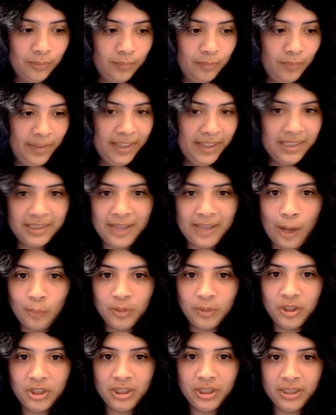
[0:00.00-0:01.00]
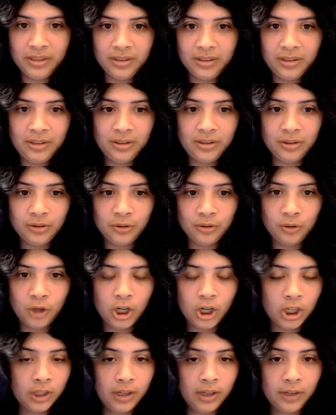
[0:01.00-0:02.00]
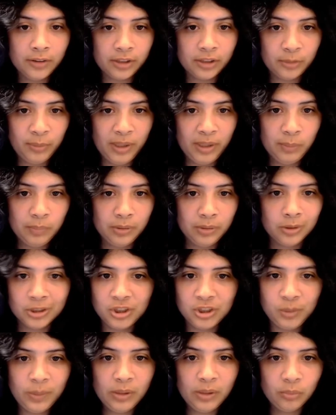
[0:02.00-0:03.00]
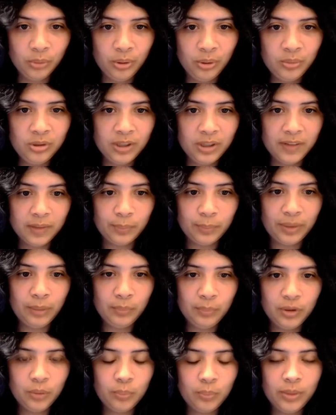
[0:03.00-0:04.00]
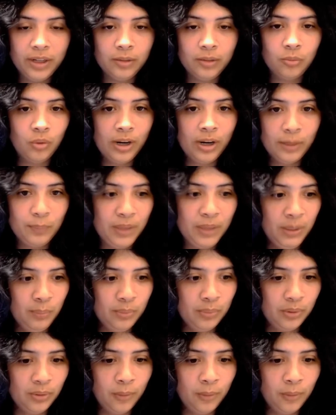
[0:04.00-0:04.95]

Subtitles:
exemption to hurt other people or to be rude to other people, but white people